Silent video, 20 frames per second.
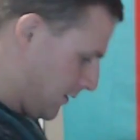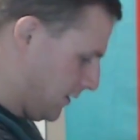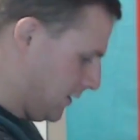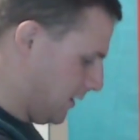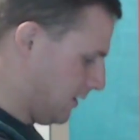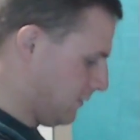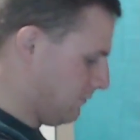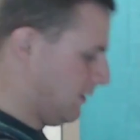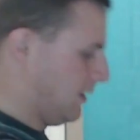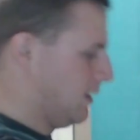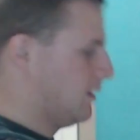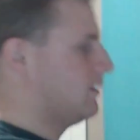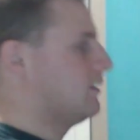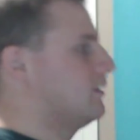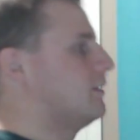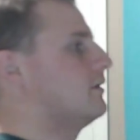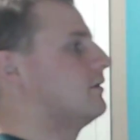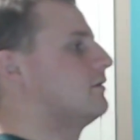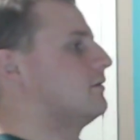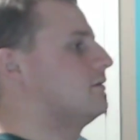There we
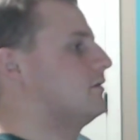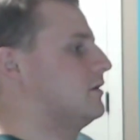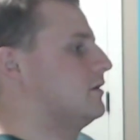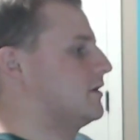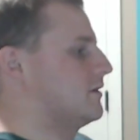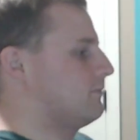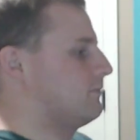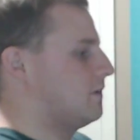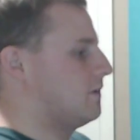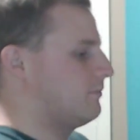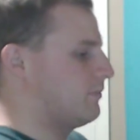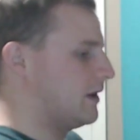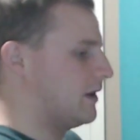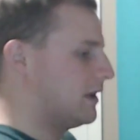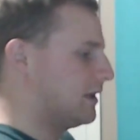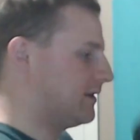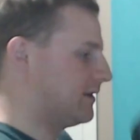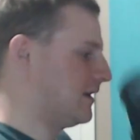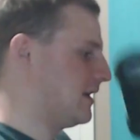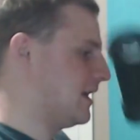go. It's one
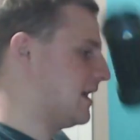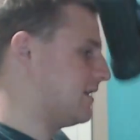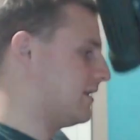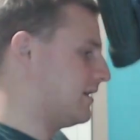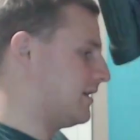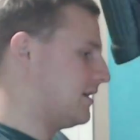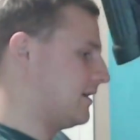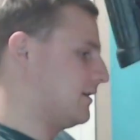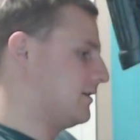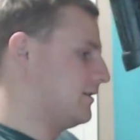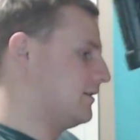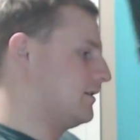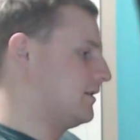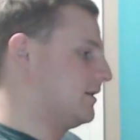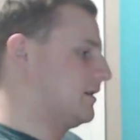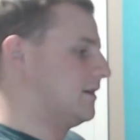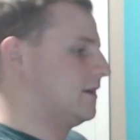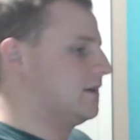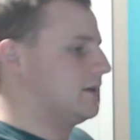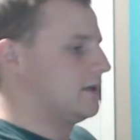part together.
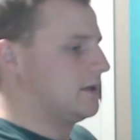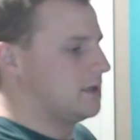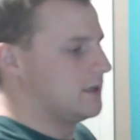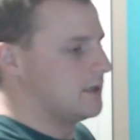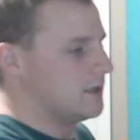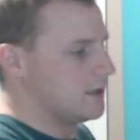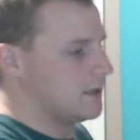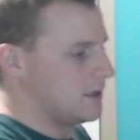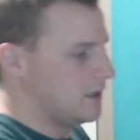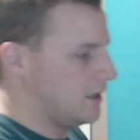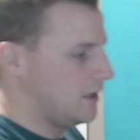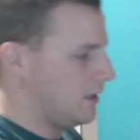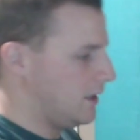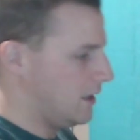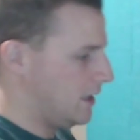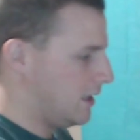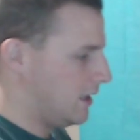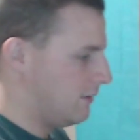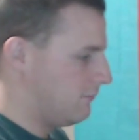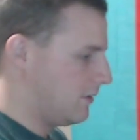
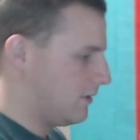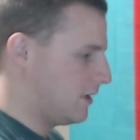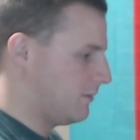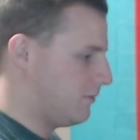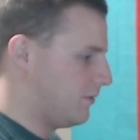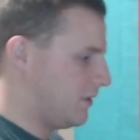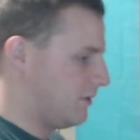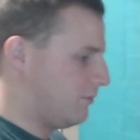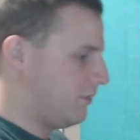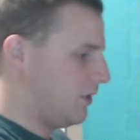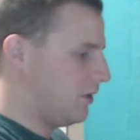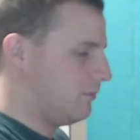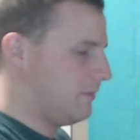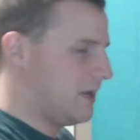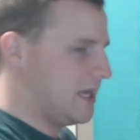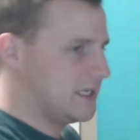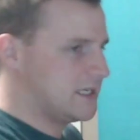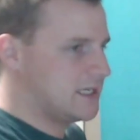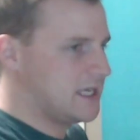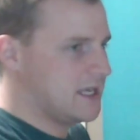And we're going to put the bolt
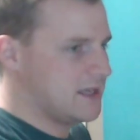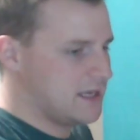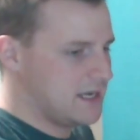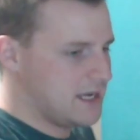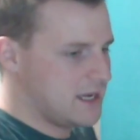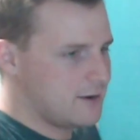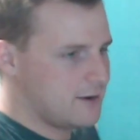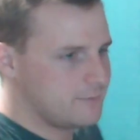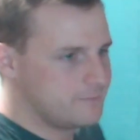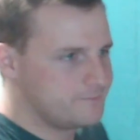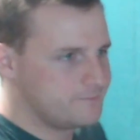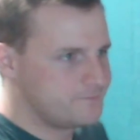back together now.